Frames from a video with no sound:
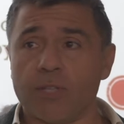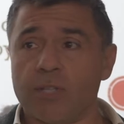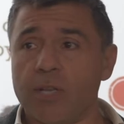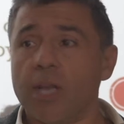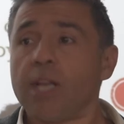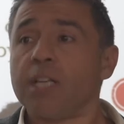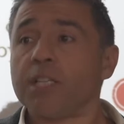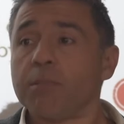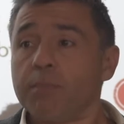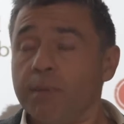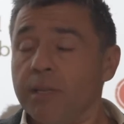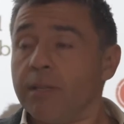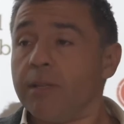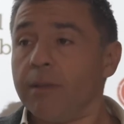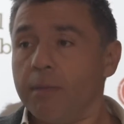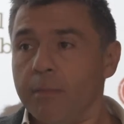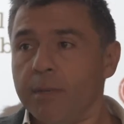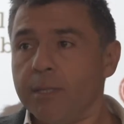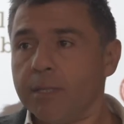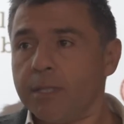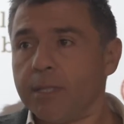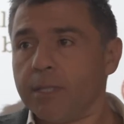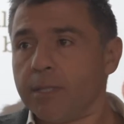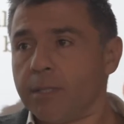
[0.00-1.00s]
science, but I
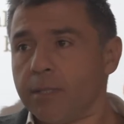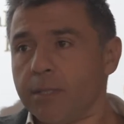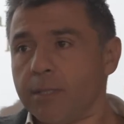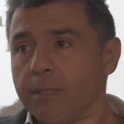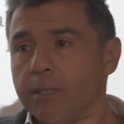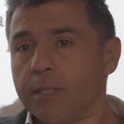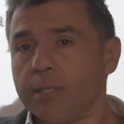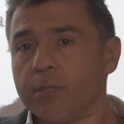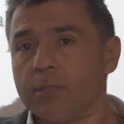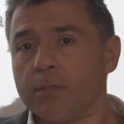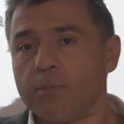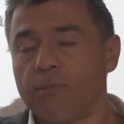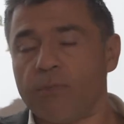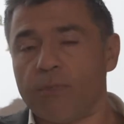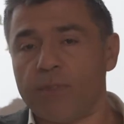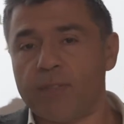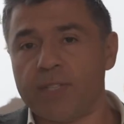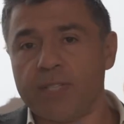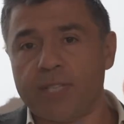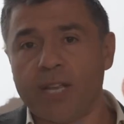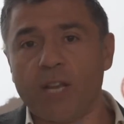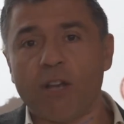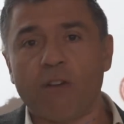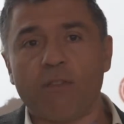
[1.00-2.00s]
mean, just for the
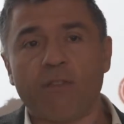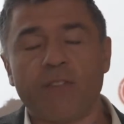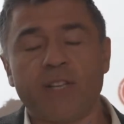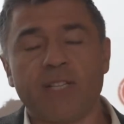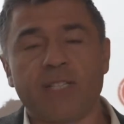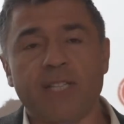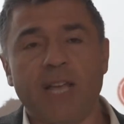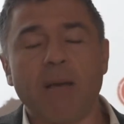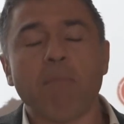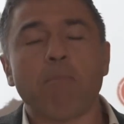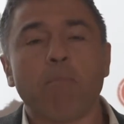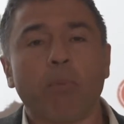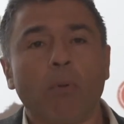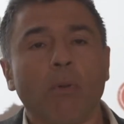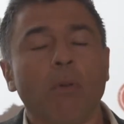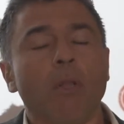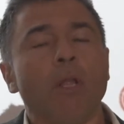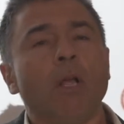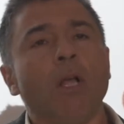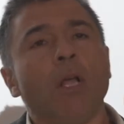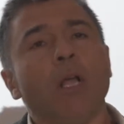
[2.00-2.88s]
sake of the example,